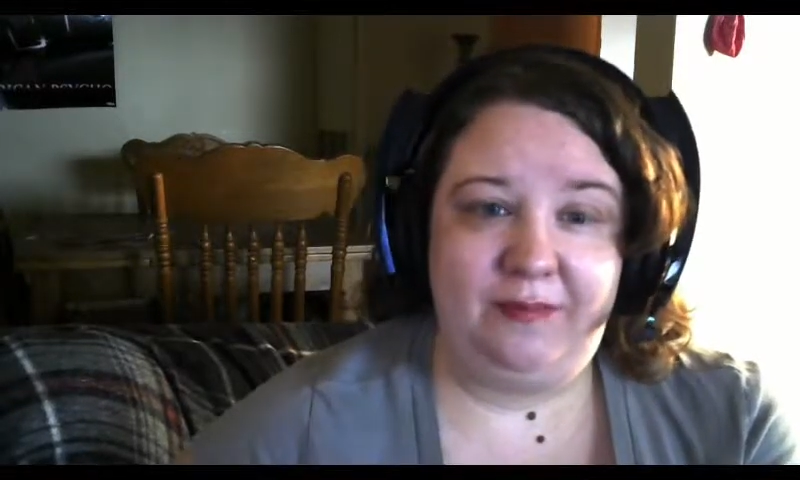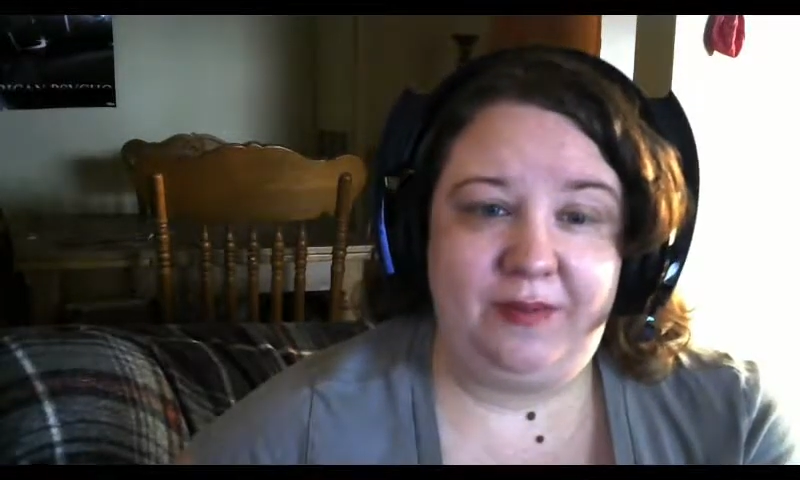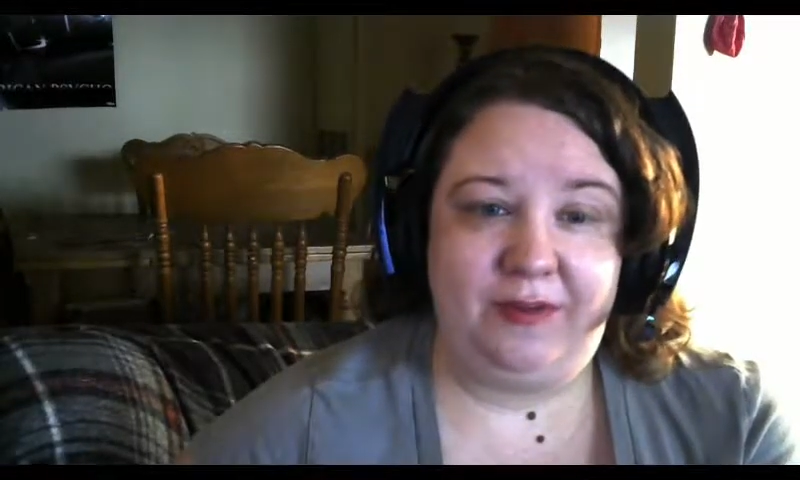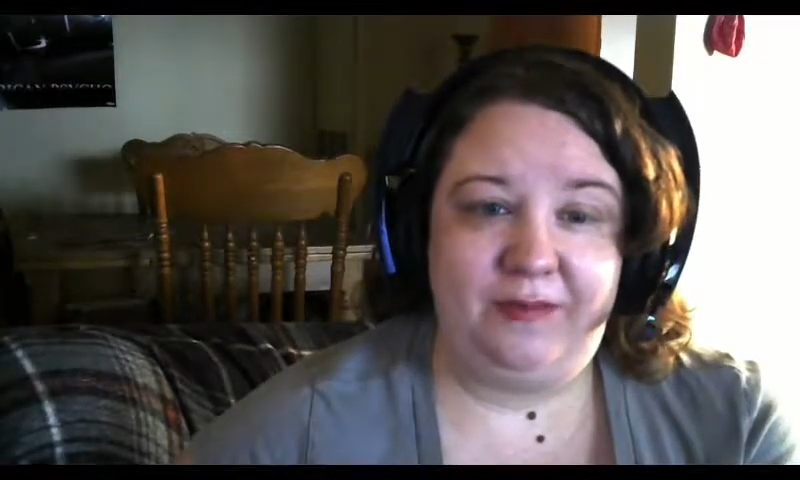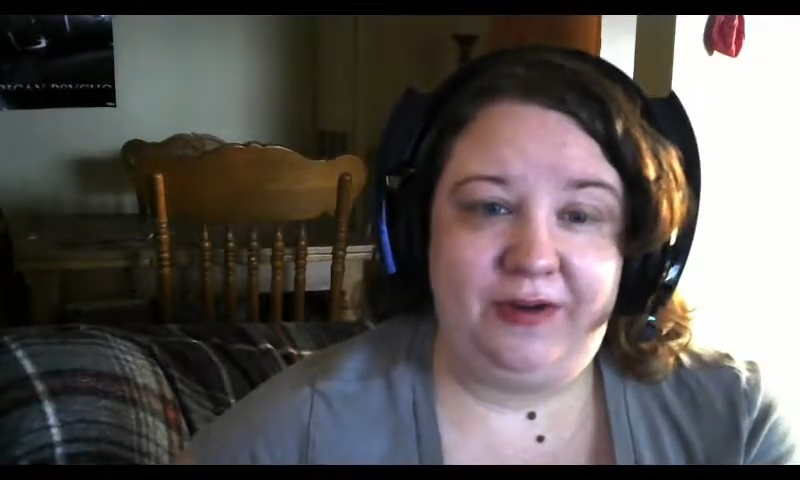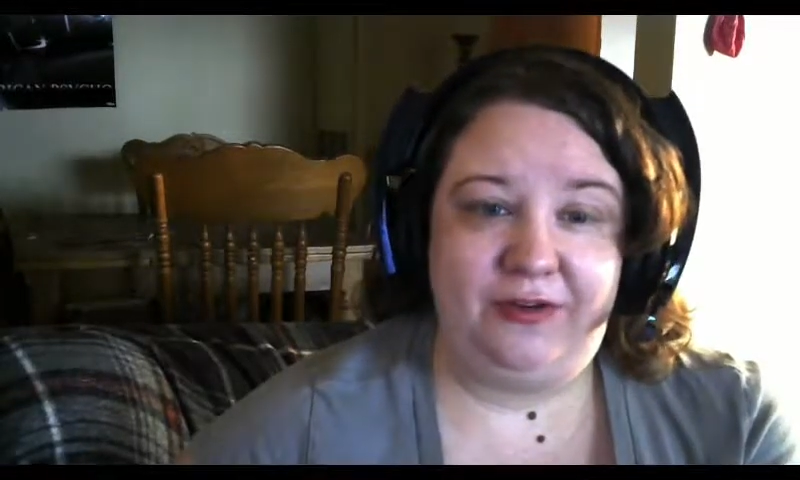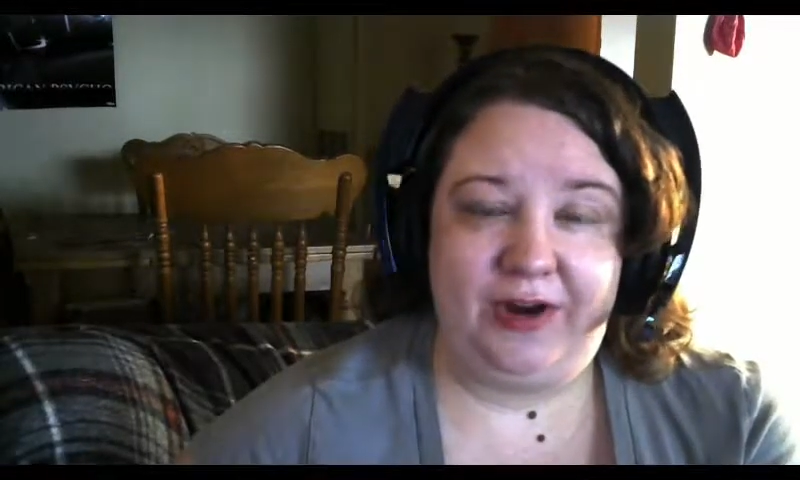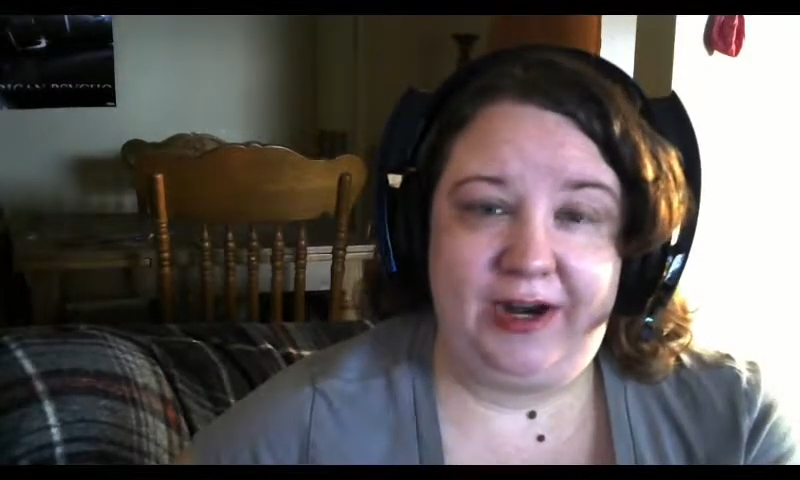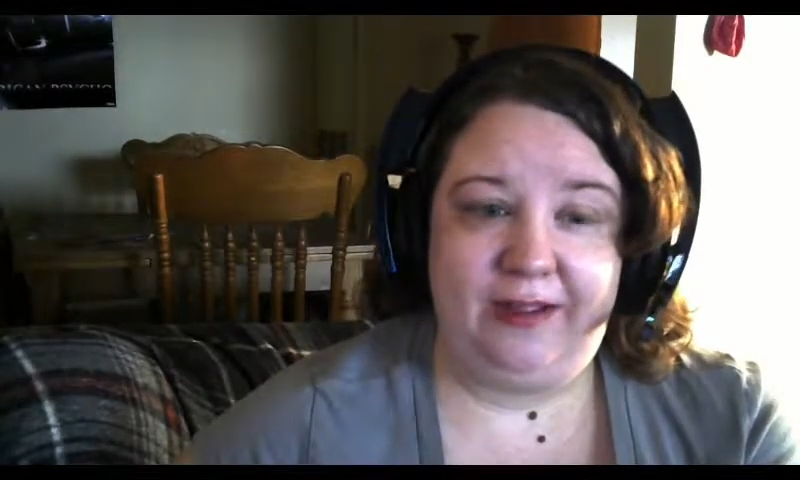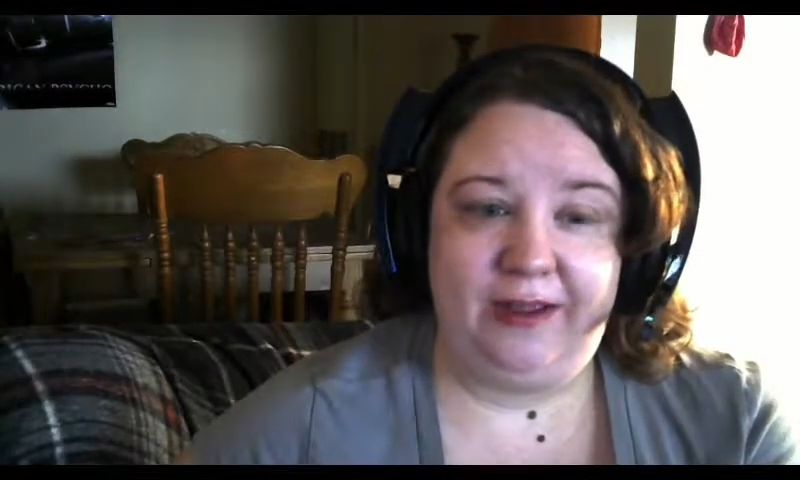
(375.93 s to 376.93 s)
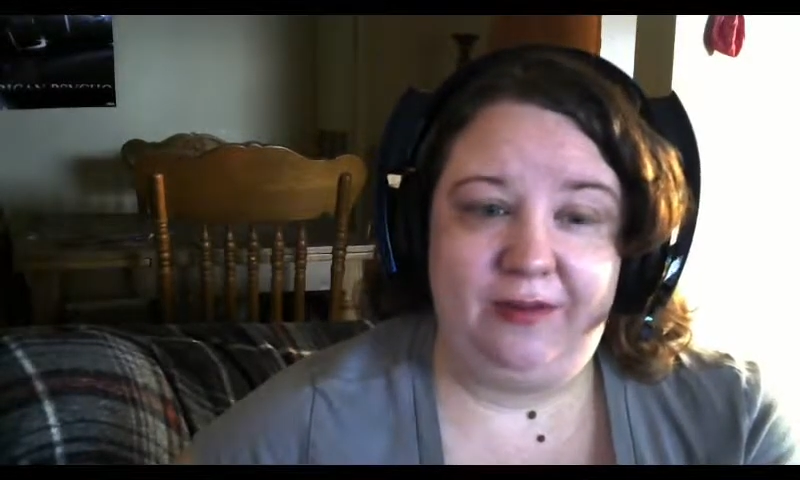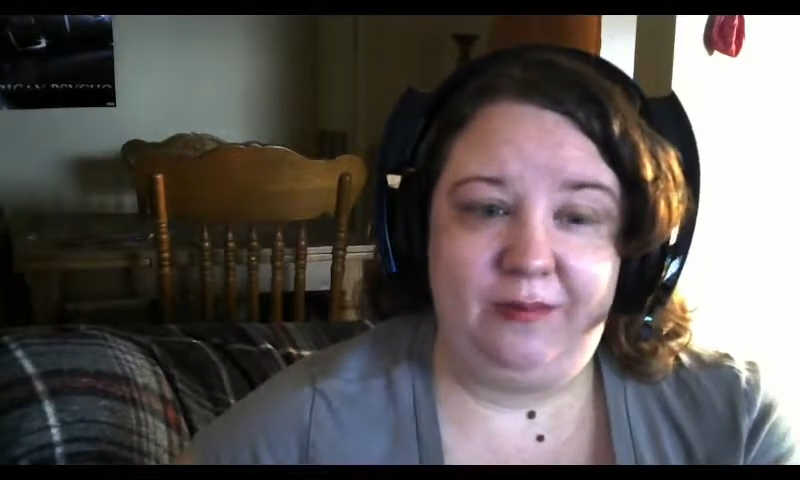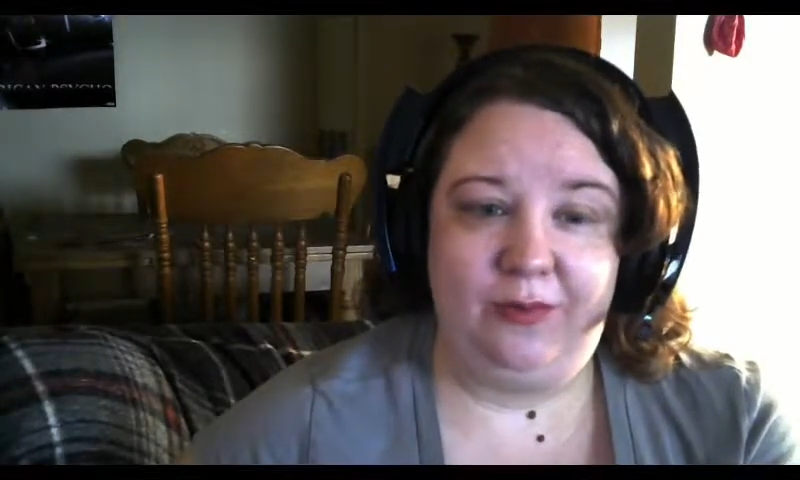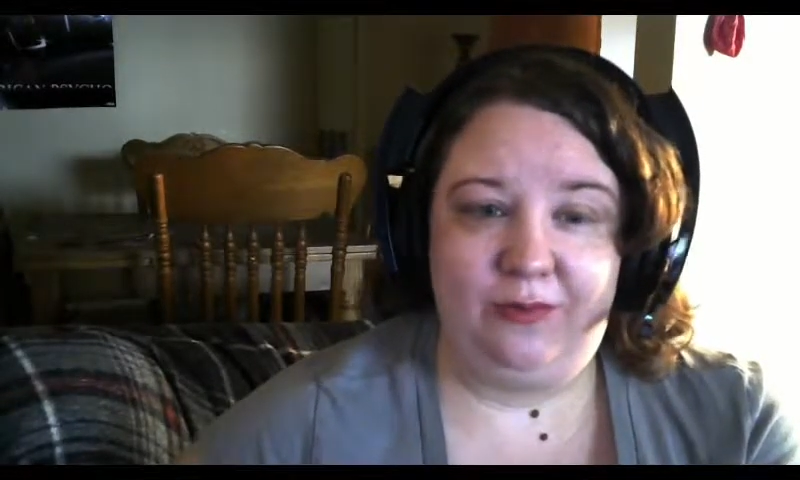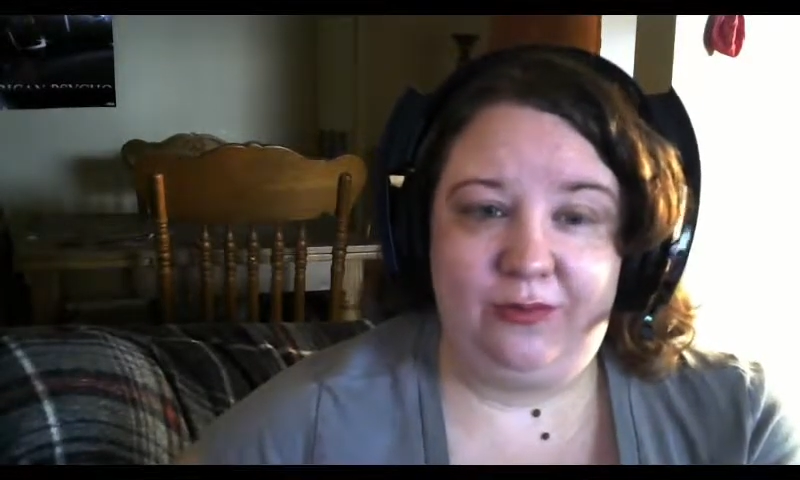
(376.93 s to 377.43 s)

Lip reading: but I've been trying to like move